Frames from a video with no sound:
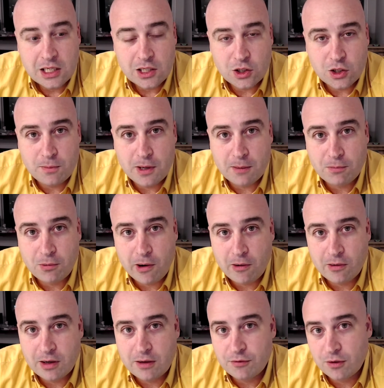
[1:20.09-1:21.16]
Could be a
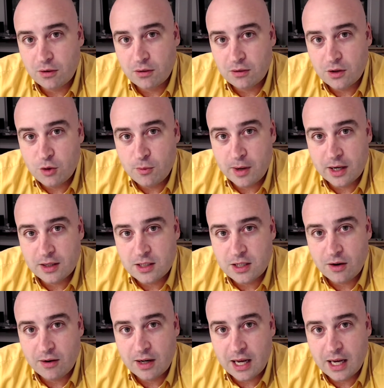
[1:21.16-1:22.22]
priority for
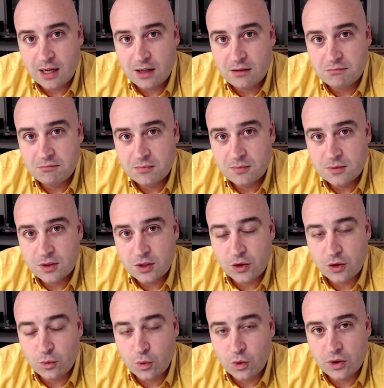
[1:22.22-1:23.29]
humanitarian aid to
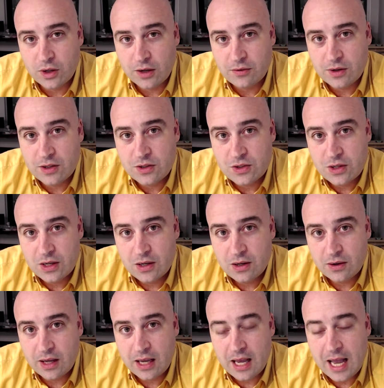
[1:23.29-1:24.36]
third world countries.
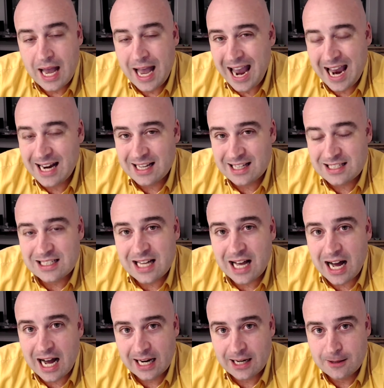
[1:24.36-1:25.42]
Okay. And it's
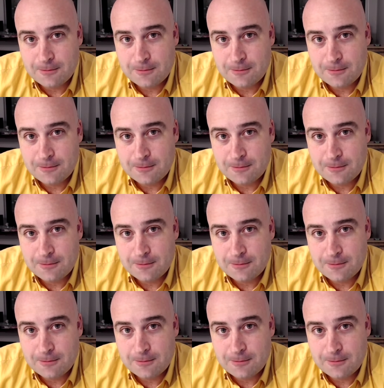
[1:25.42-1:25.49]
not.